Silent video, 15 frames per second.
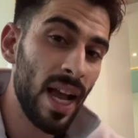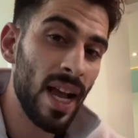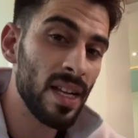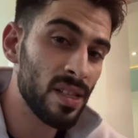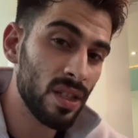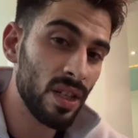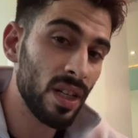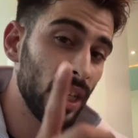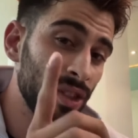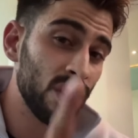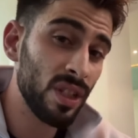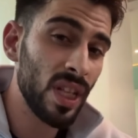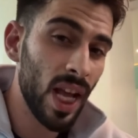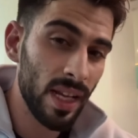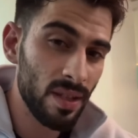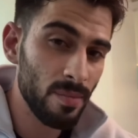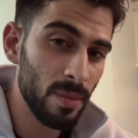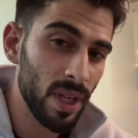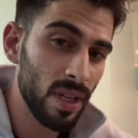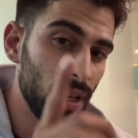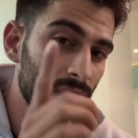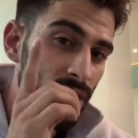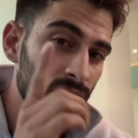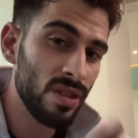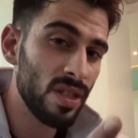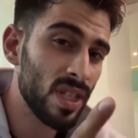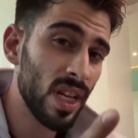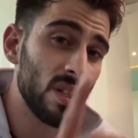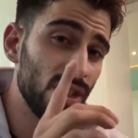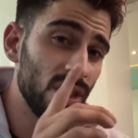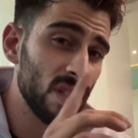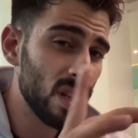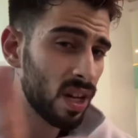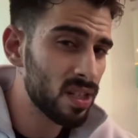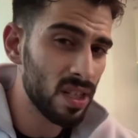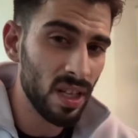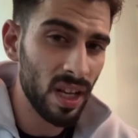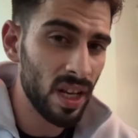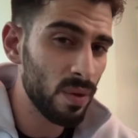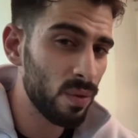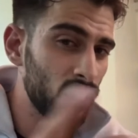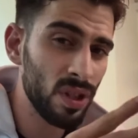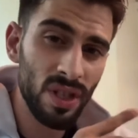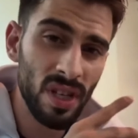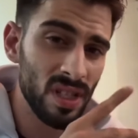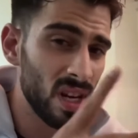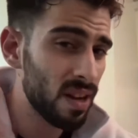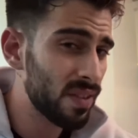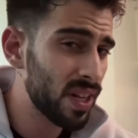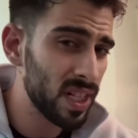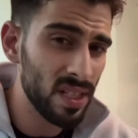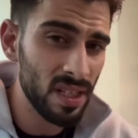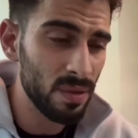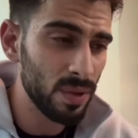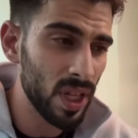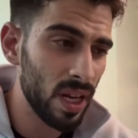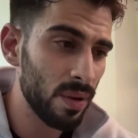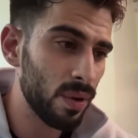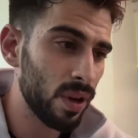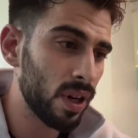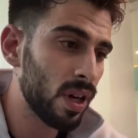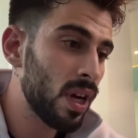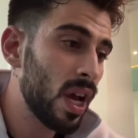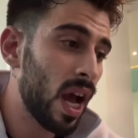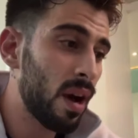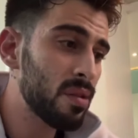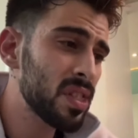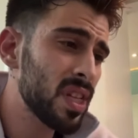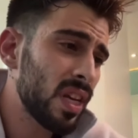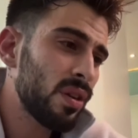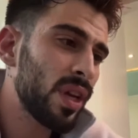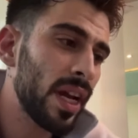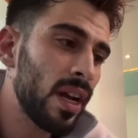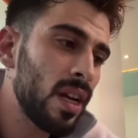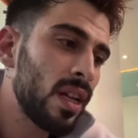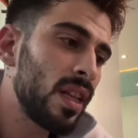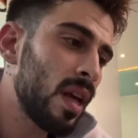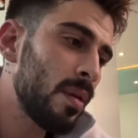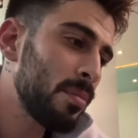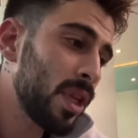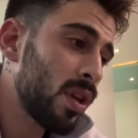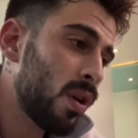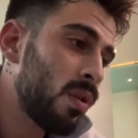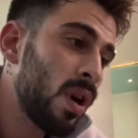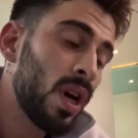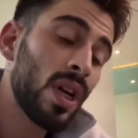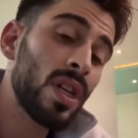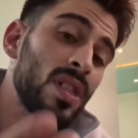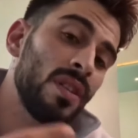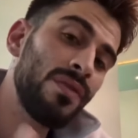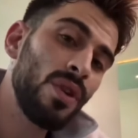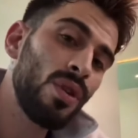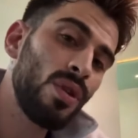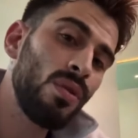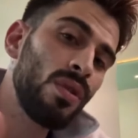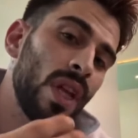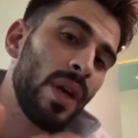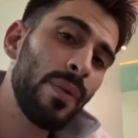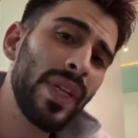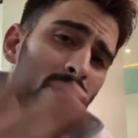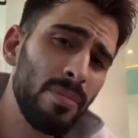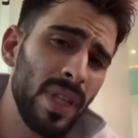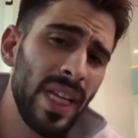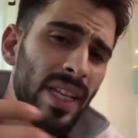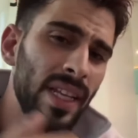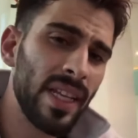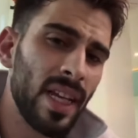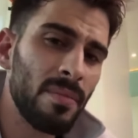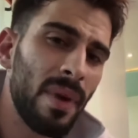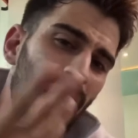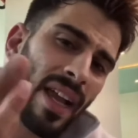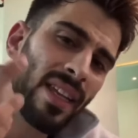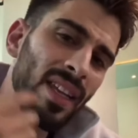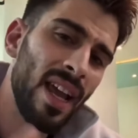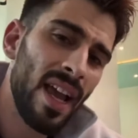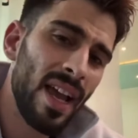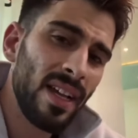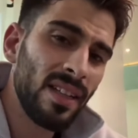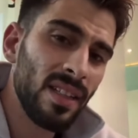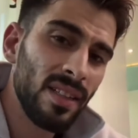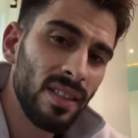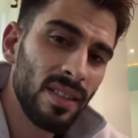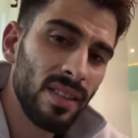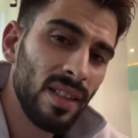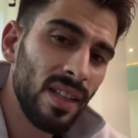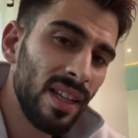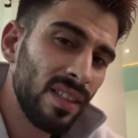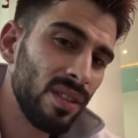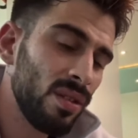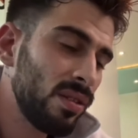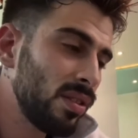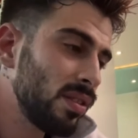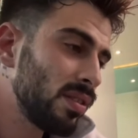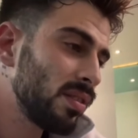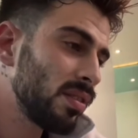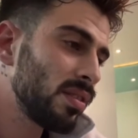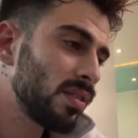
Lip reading: I asked her, and she lied to me. She said she's not seeing anyone. She doesn't have any scene with anyone. I was like, okay, let me know. Because if you do, then we can play the game. I can act. Like, you know.